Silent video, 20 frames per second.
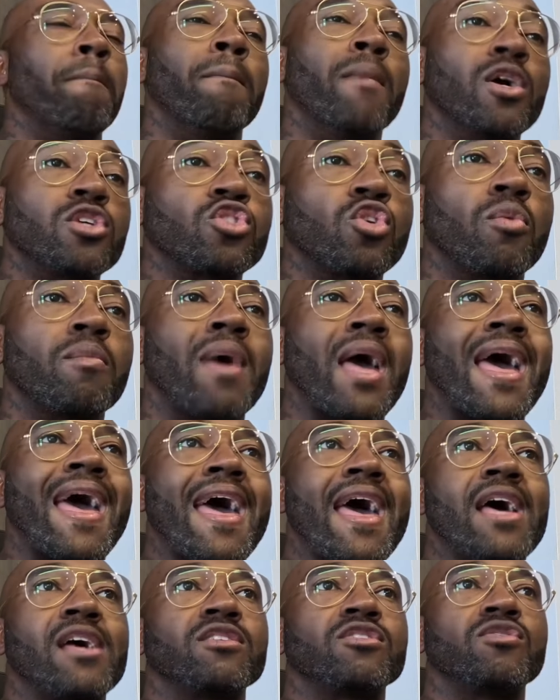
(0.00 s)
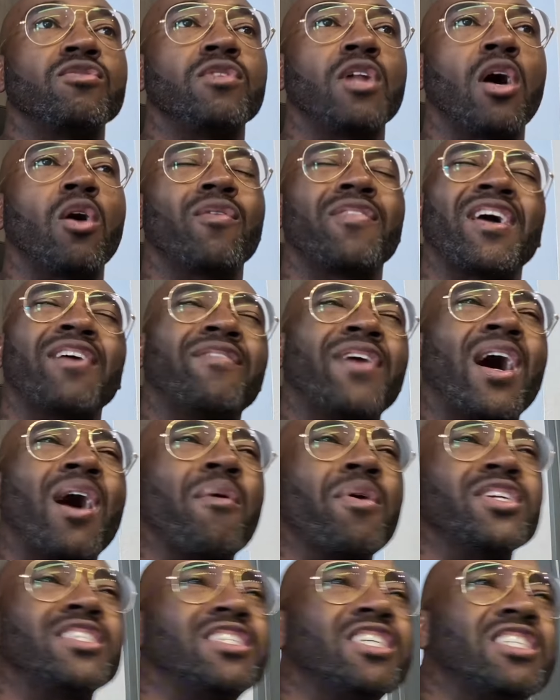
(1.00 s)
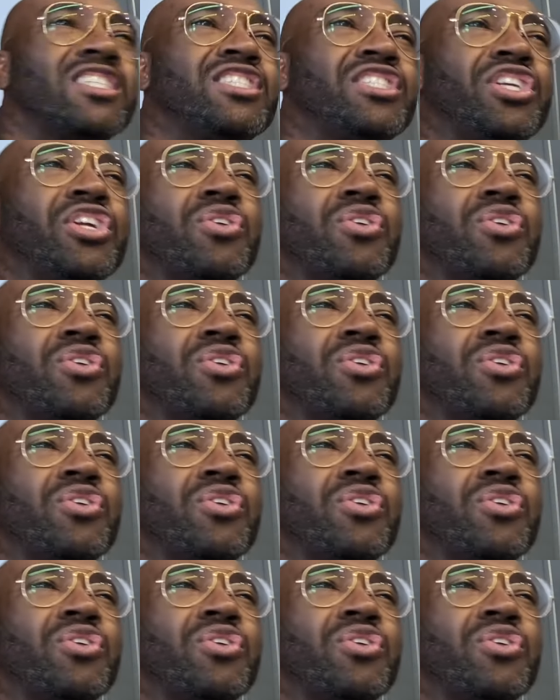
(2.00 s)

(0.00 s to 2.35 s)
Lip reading: muscle mass. They've always just